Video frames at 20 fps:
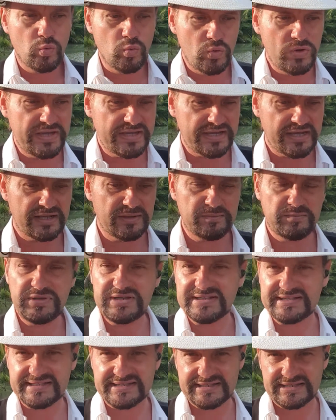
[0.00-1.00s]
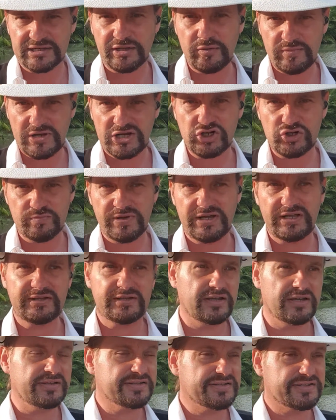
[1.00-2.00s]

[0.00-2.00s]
we can be so much better and